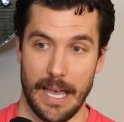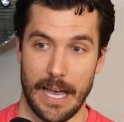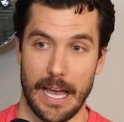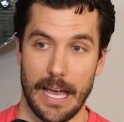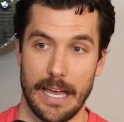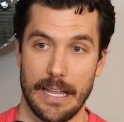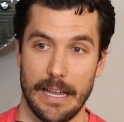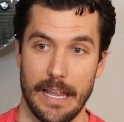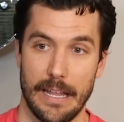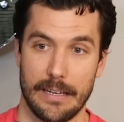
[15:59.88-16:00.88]
Let
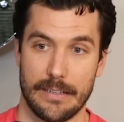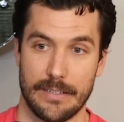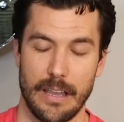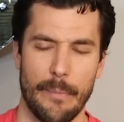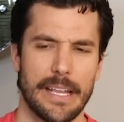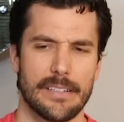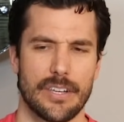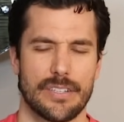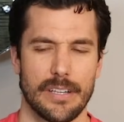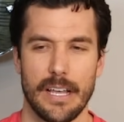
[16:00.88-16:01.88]
me
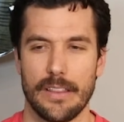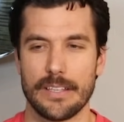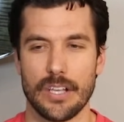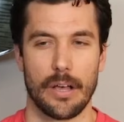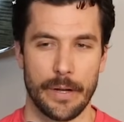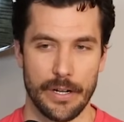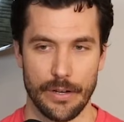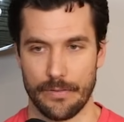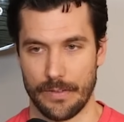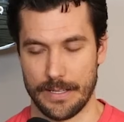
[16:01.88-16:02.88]
just, this I'm going to
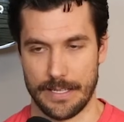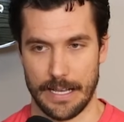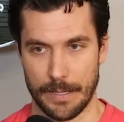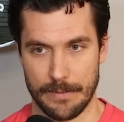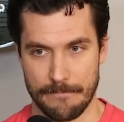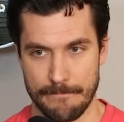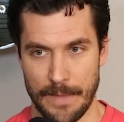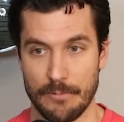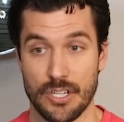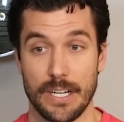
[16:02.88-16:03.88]
do for this segment.
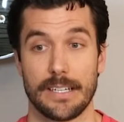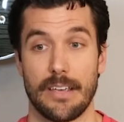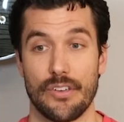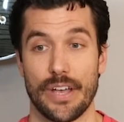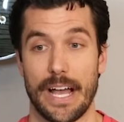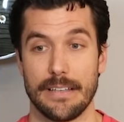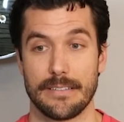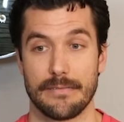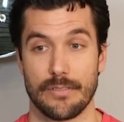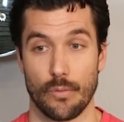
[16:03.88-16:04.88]
I'm just going to give you
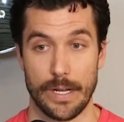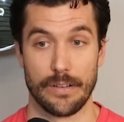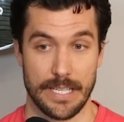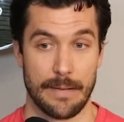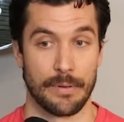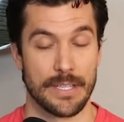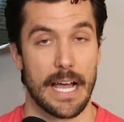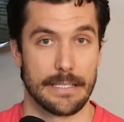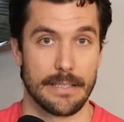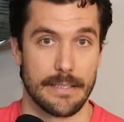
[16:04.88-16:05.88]
guys the real sample
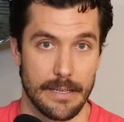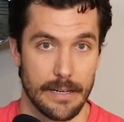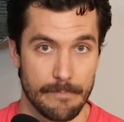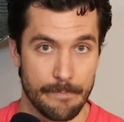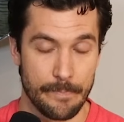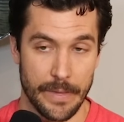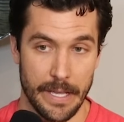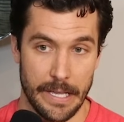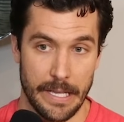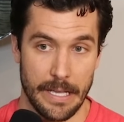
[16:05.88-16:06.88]
sizes here.
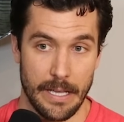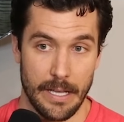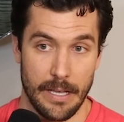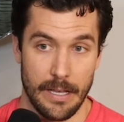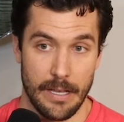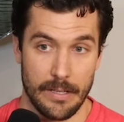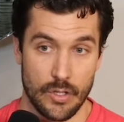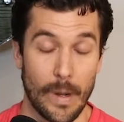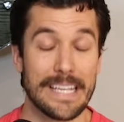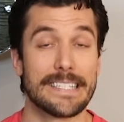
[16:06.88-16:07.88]

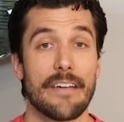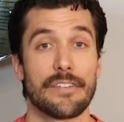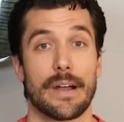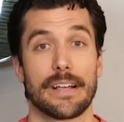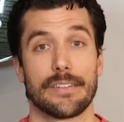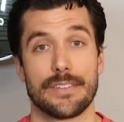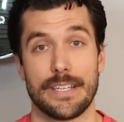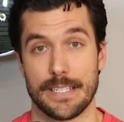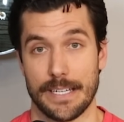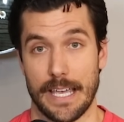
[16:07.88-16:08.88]
27 regular
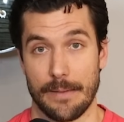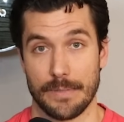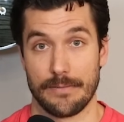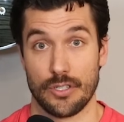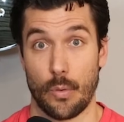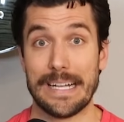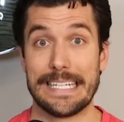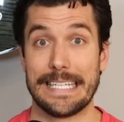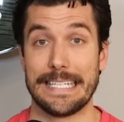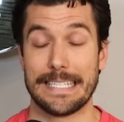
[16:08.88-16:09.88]
season games.
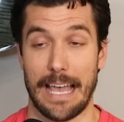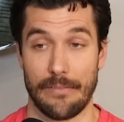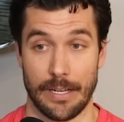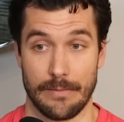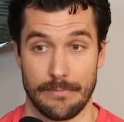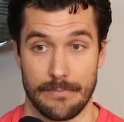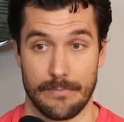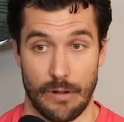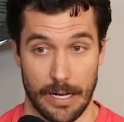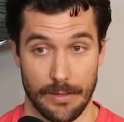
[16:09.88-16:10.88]
27.
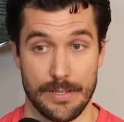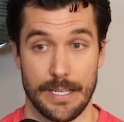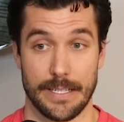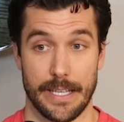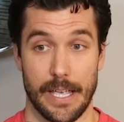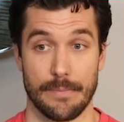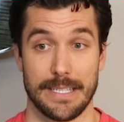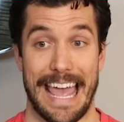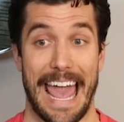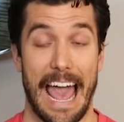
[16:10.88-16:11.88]
Regular season
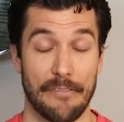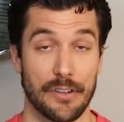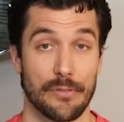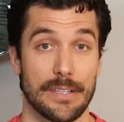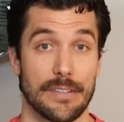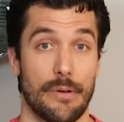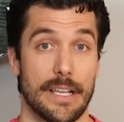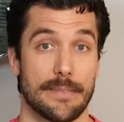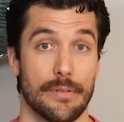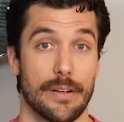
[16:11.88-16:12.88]
games. After Russell
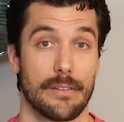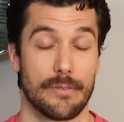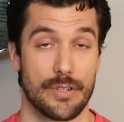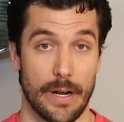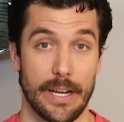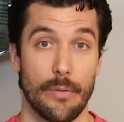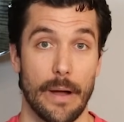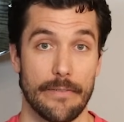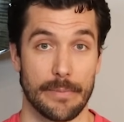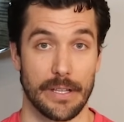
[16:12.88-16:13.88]
Westbrook was traded
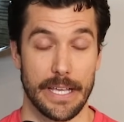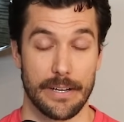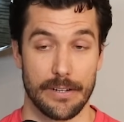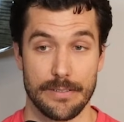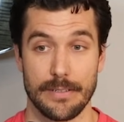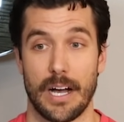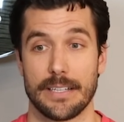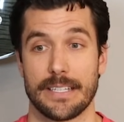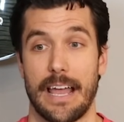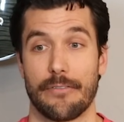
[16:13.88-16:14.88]
away from the Lakers,
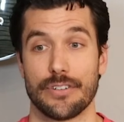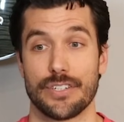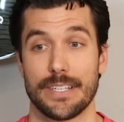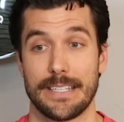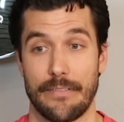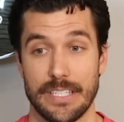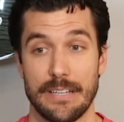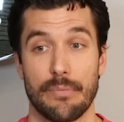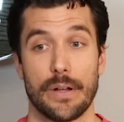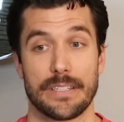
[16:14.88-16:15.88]
Austin averaged
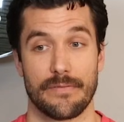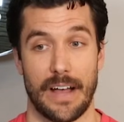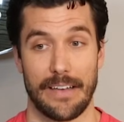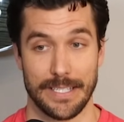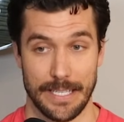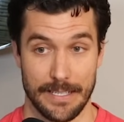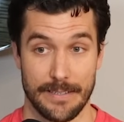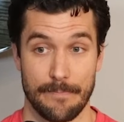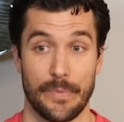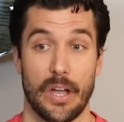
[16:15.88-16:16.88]
17 points and 5
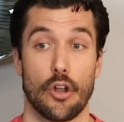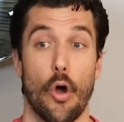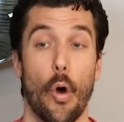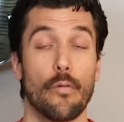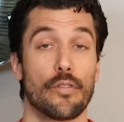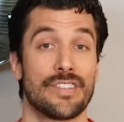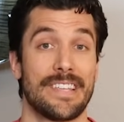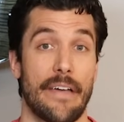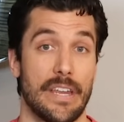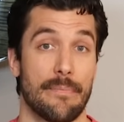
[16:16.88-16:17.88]
assists on over
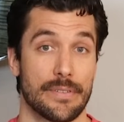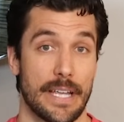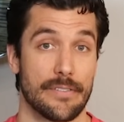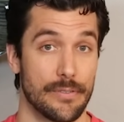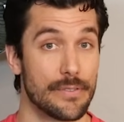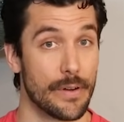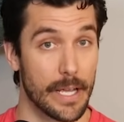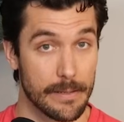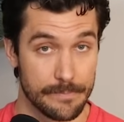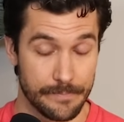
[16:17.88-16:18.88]
70% true shooting.